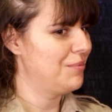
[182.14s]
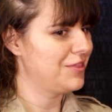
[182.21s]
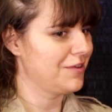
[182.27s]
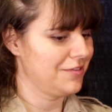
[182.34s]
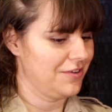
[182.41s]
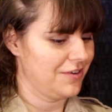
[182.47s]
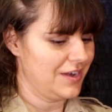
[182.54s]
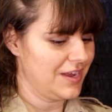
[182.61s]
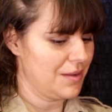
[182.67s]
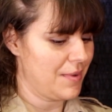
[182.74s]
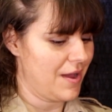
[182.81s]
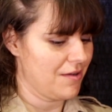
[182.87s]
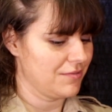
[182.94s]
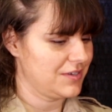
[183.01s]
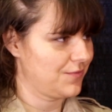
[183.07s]
but they're learning
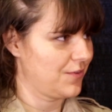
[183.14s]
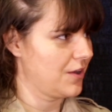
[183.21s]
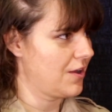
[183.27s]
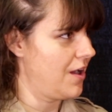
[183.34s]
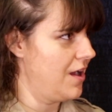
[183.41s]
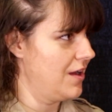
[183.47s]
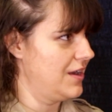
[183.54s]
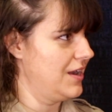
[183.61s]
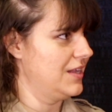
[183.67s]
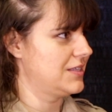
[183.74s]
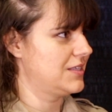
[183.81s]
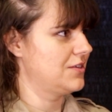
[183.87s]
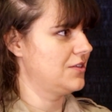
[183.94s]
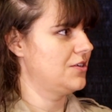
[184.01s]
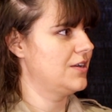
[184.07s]
about different
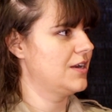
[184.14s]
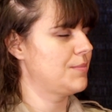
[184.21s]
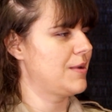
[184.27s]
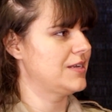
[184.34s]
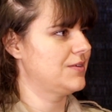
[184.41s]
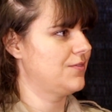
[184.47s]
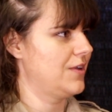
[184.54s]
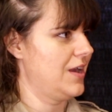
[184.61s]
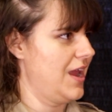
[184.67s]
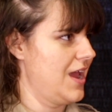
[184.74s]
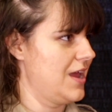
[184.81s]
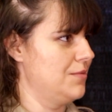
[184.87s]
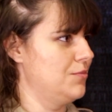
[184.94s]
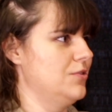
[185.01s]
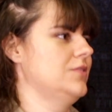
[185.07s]
continents they're learning about different
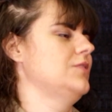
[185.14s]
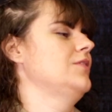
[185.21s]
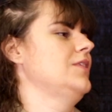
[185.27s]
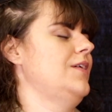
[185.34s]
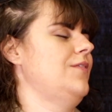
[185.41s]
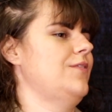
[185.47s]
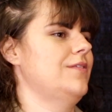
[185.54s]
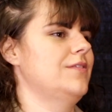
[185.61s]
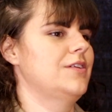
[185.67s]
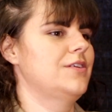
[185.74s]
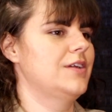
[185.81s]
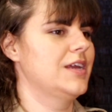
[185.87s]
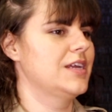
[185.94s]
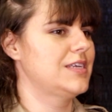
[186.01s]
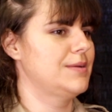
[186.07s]
animals they're
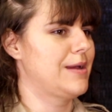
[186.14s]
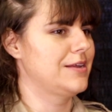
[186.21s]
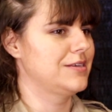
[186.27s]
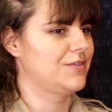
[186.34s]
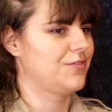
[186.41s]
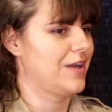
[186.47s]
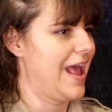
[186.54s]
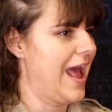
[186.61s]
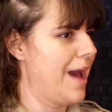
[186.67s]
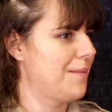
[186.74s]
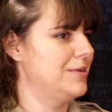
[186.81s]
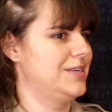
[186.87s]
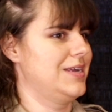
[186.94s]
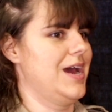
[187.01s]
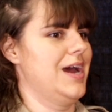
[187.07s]
learning about different
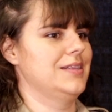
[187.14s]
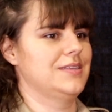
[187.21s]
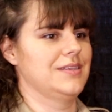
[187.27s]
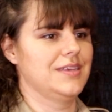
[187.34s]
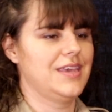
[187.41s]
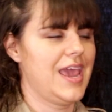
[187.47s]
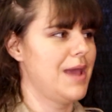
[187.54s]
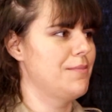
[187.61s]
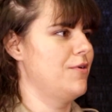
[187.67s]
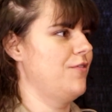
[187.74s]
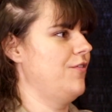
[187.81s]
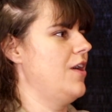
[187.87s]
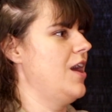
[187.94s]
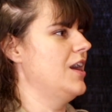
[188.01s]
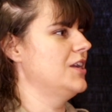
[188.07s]
habitats and
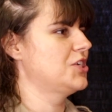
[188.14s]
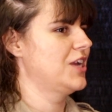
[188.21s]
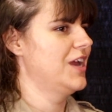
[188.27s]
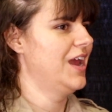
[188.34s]
camouflage